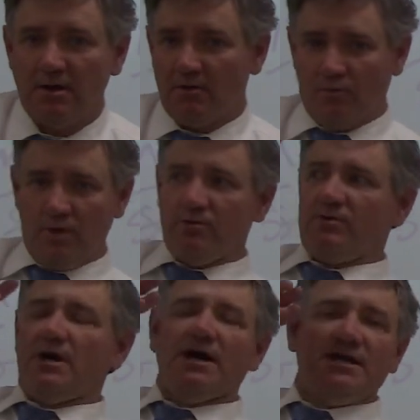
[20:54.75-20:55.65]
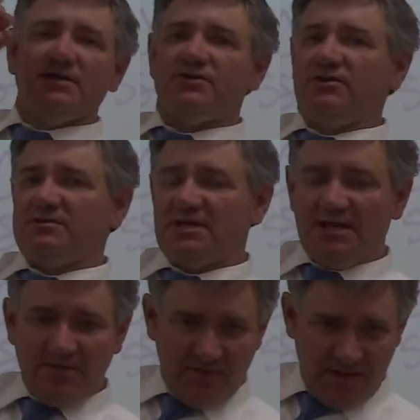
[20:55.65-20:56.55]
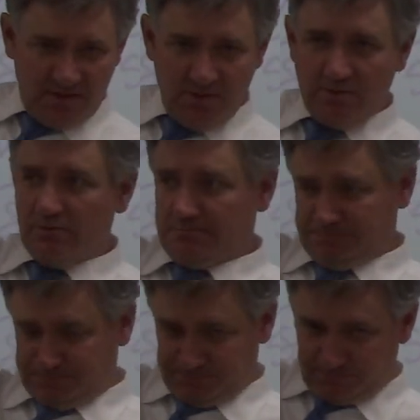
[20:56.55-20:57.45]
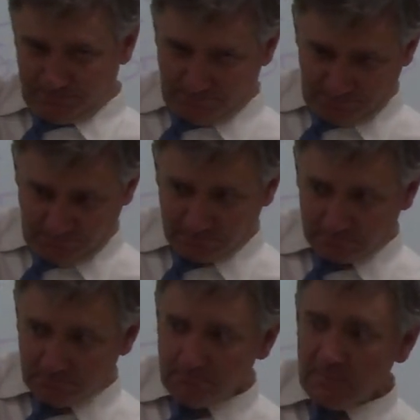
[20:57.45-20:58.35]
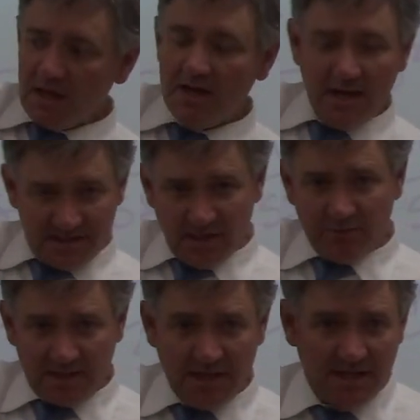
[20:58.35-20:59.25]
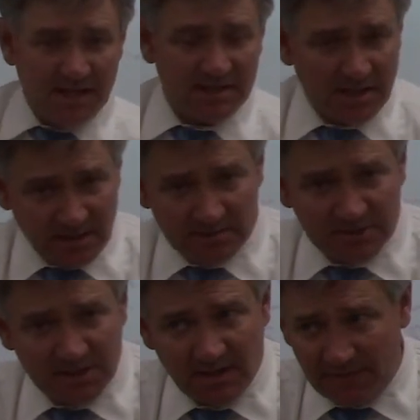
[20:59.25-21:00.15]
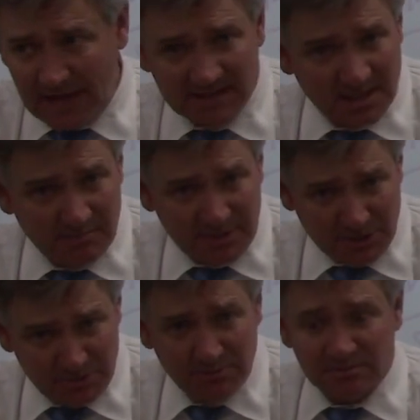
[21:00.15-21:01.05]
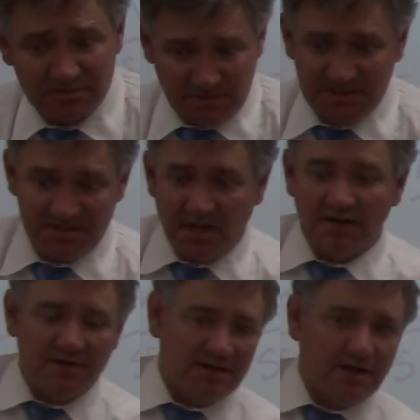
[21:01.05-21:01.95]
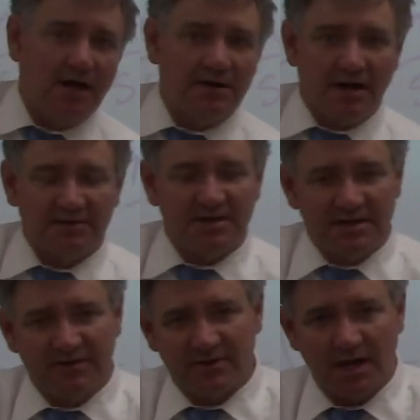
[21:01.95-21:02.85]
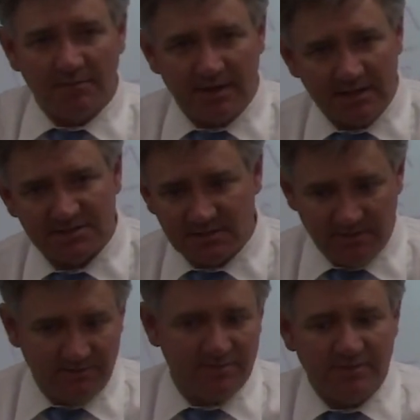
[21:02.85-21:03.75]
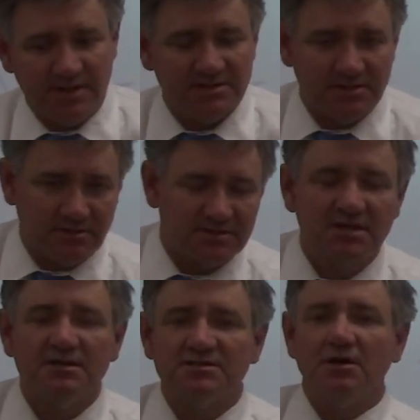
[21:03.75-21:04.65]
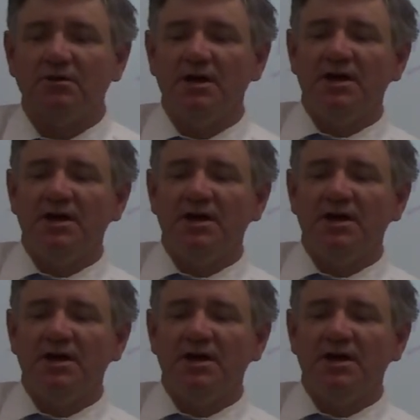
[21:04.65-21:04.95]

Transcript: we will not introduce anything new until we get into energy, and that's going to be joules, which is oddly enough a combination of these units. So